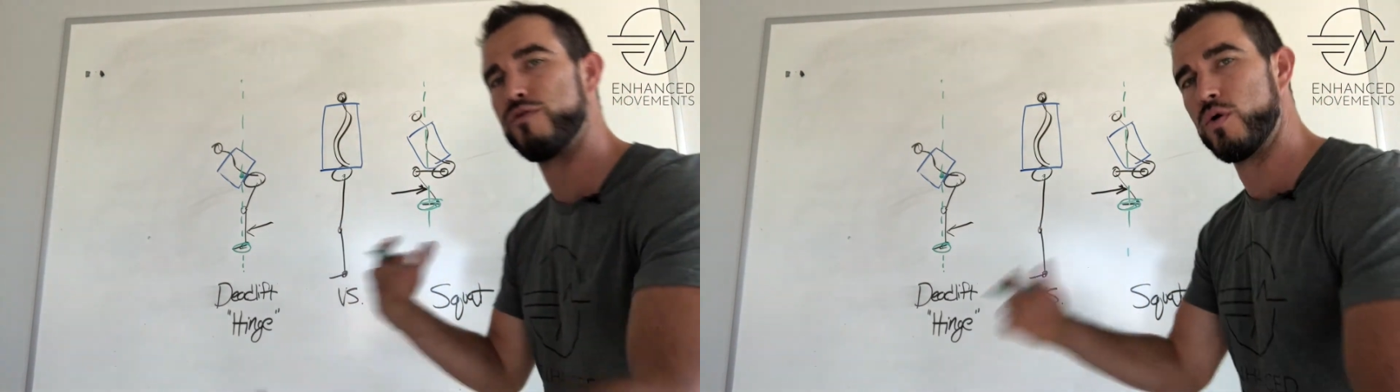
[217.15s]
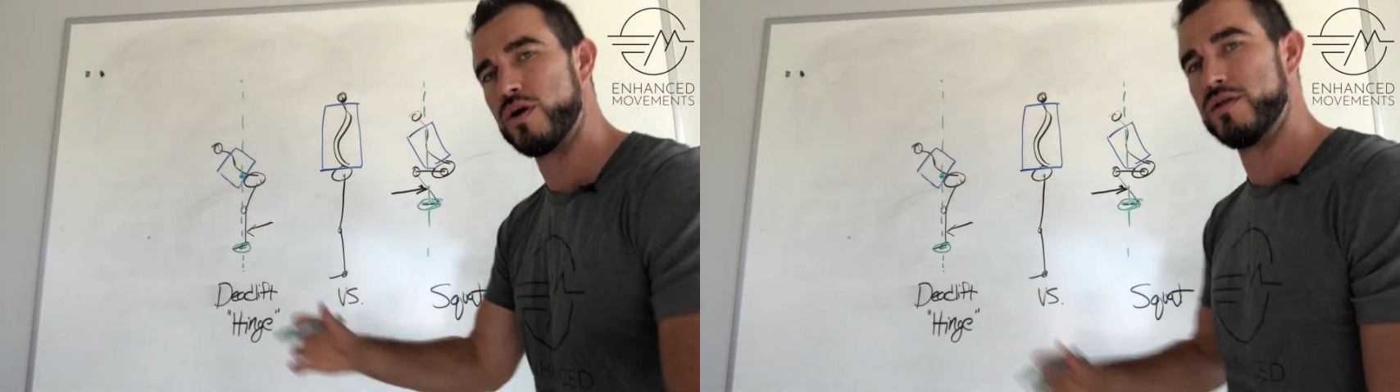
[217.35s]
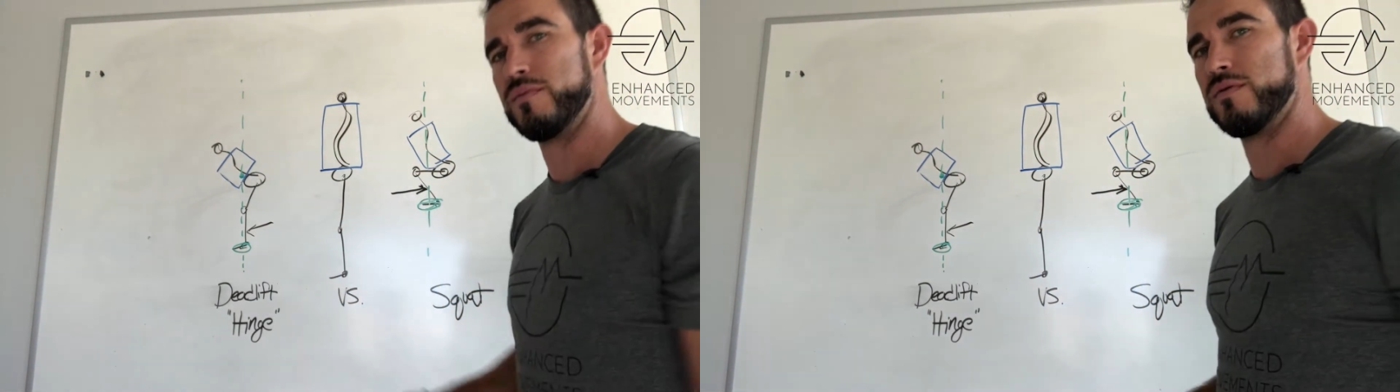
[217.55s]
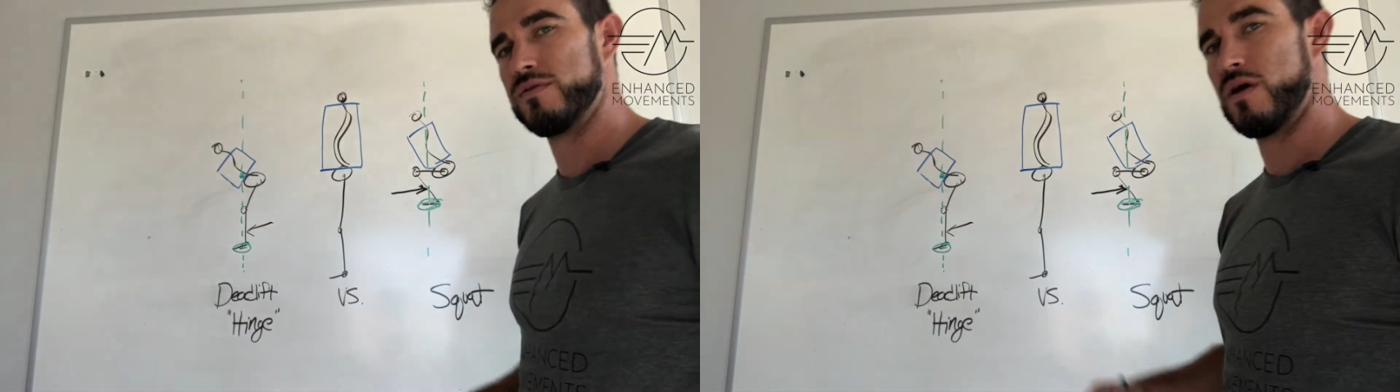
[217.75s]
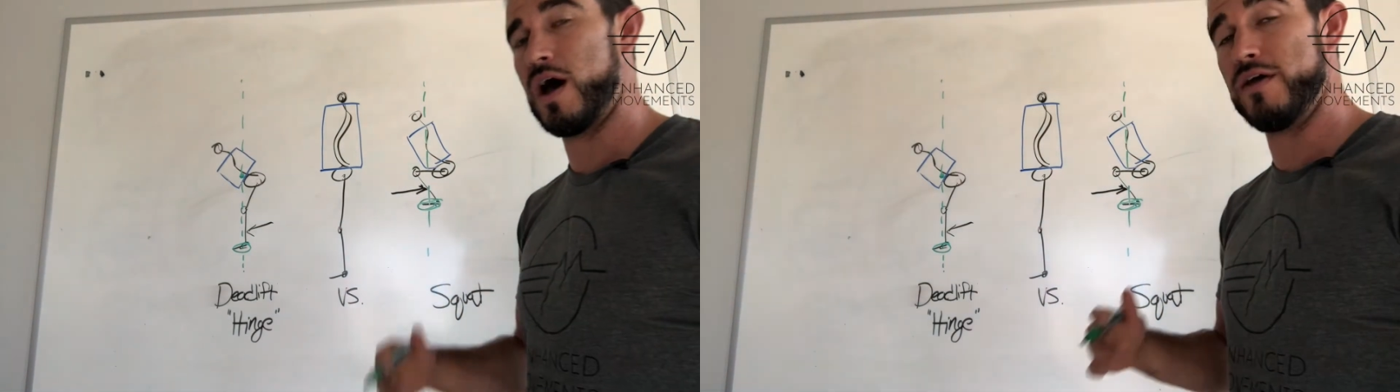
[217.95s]
forward
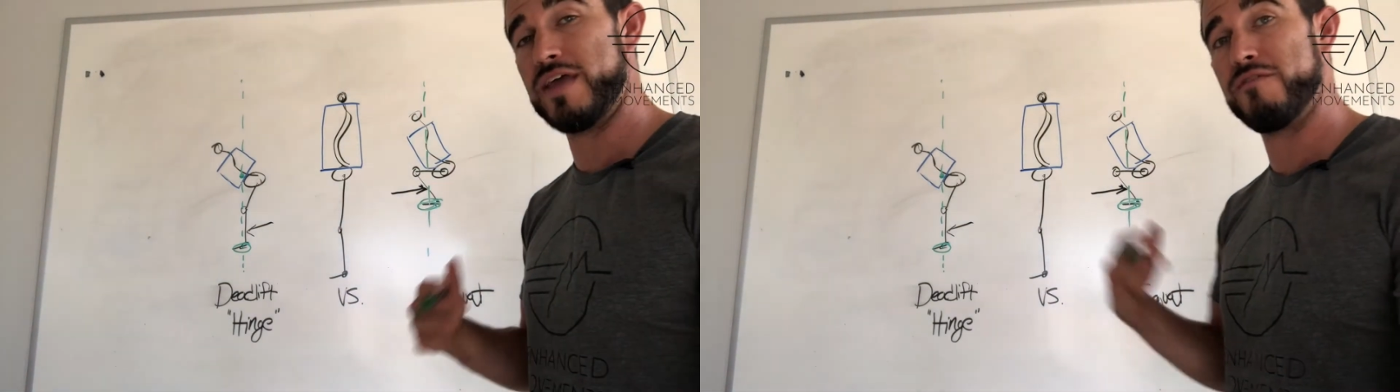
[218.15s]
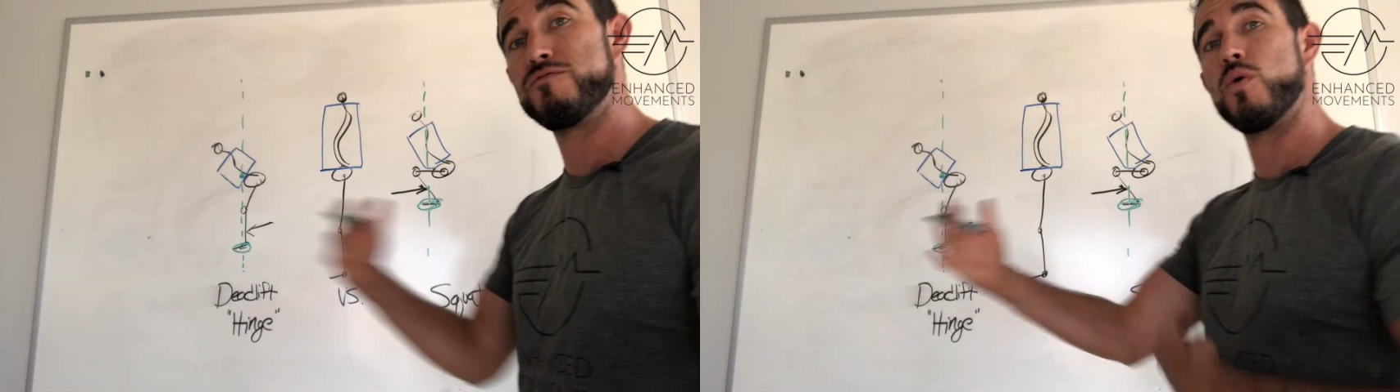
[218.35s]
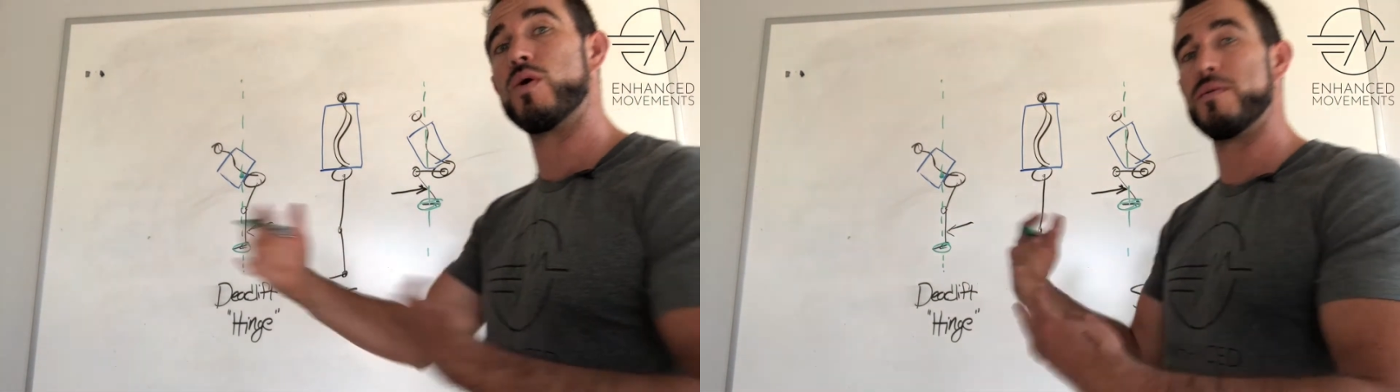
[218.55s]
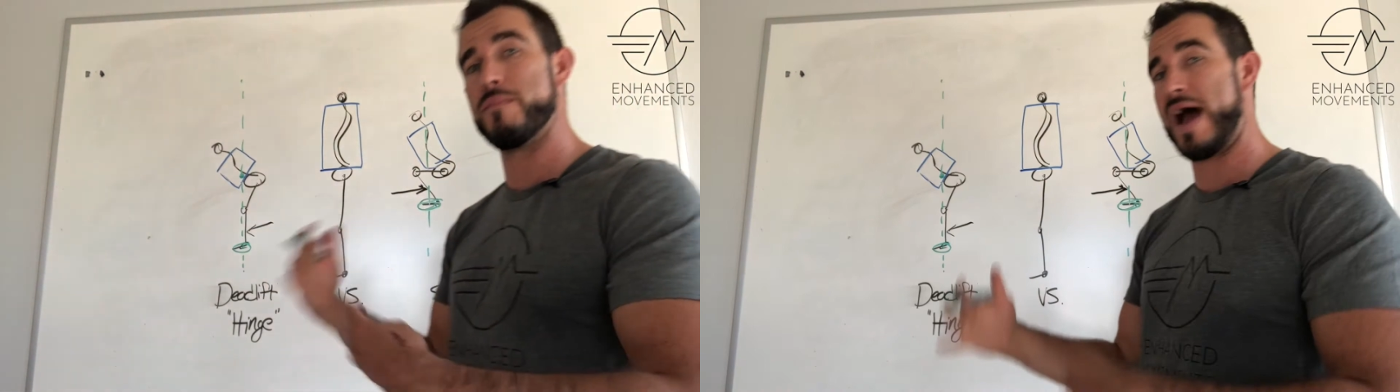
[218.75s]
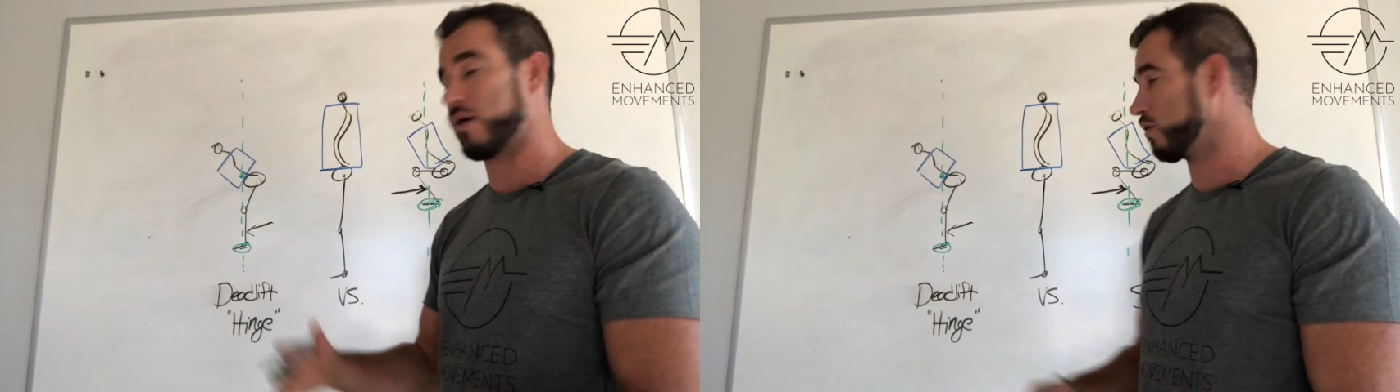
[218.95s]

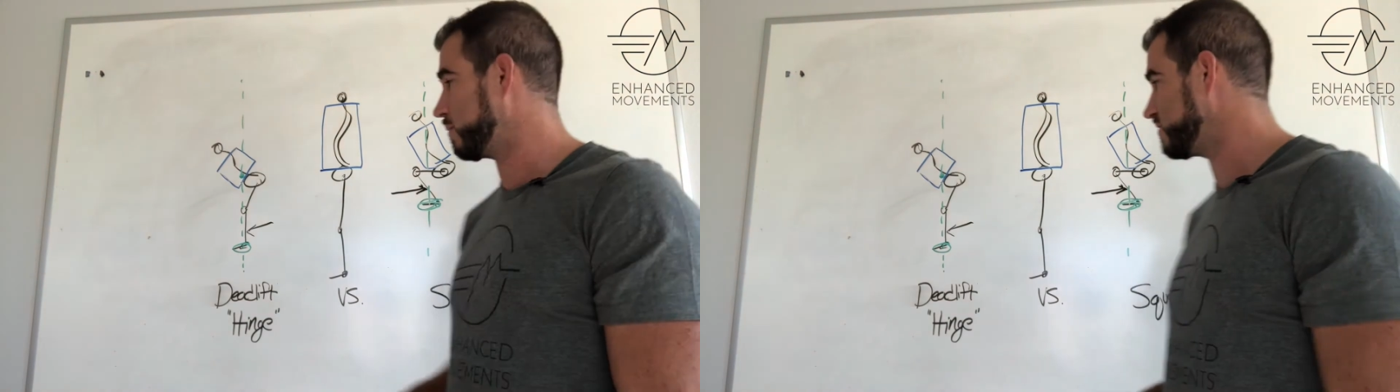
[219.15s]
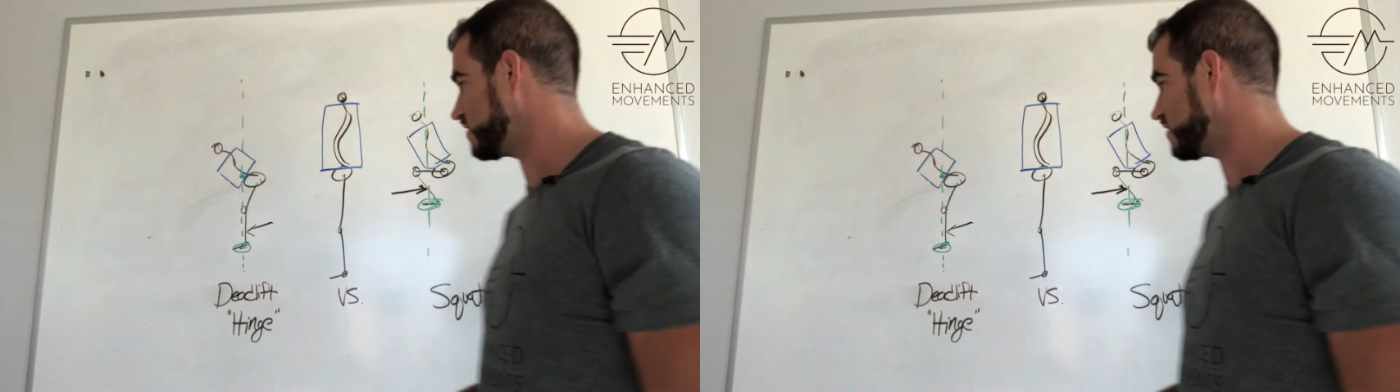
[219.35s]
and backward